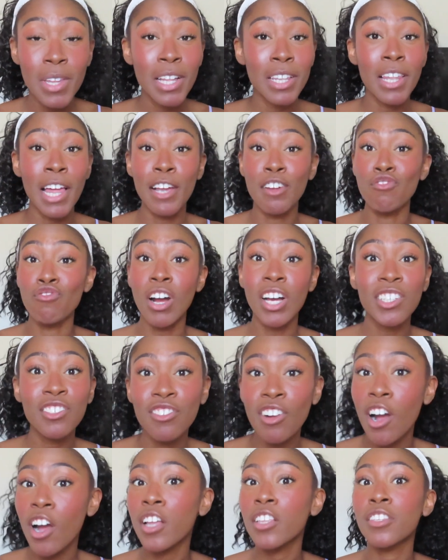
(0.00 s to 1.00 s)
like
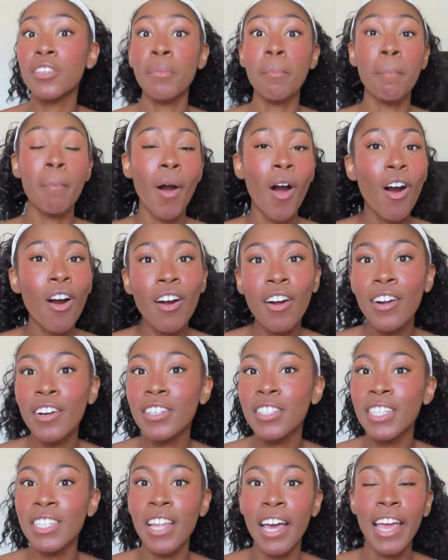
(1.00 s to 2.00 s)
restaurants and
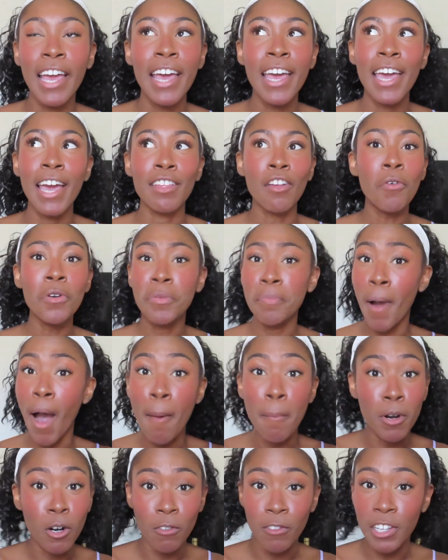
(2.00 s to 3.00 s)
bars, and like it's always
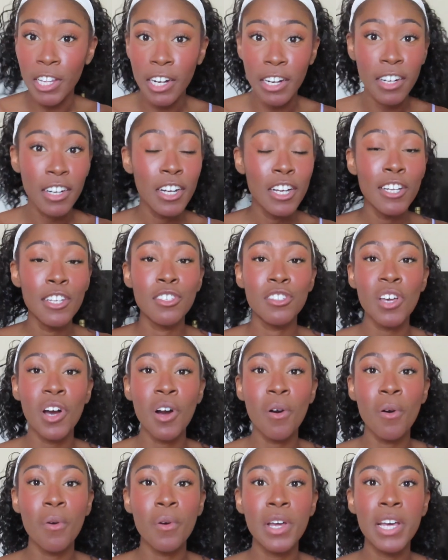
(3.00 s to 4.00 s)
popping over there.
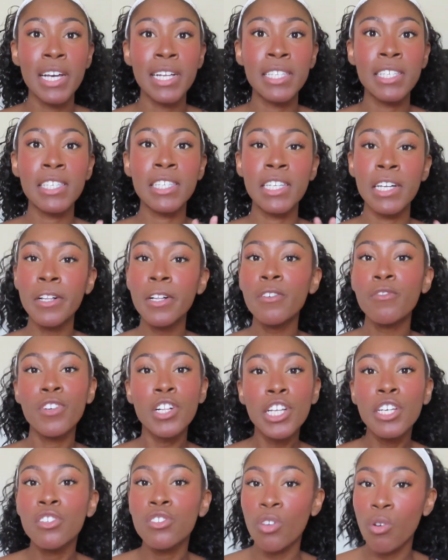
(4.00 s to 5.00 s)
So it's still a
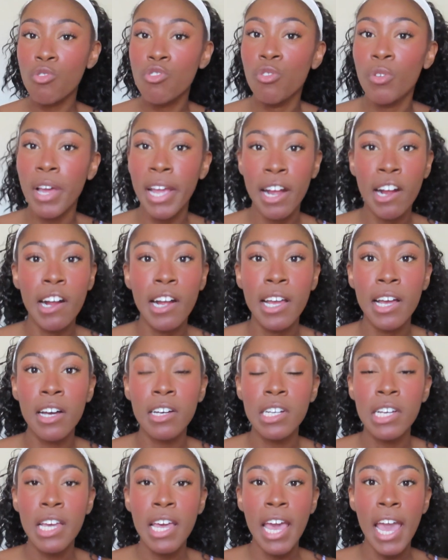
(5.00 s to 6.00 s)
really social
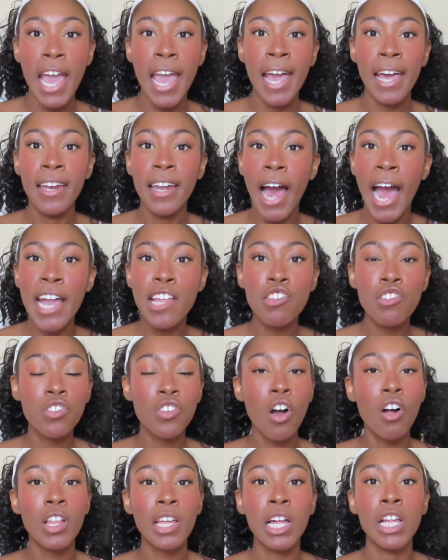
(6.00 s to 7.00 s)
area, and I just
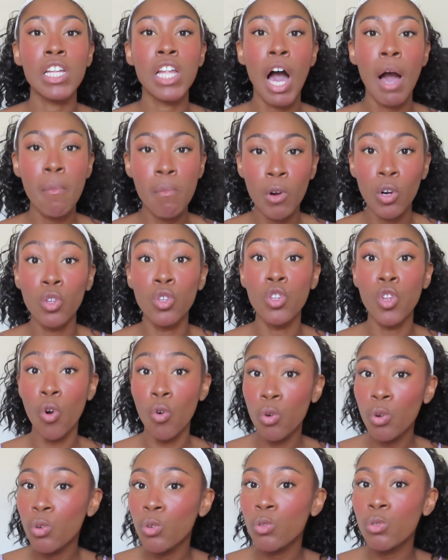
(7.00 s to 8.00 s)
saw like a lot more
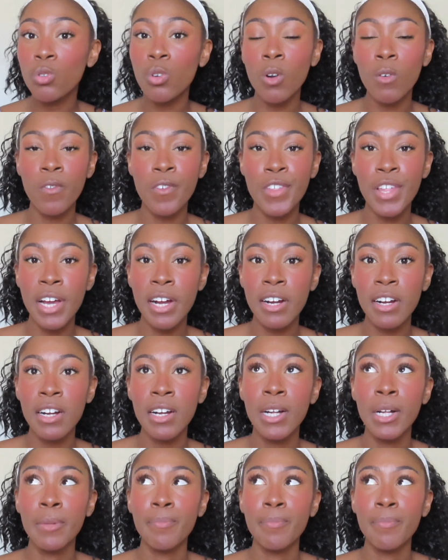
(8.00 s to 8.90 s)
locals over there.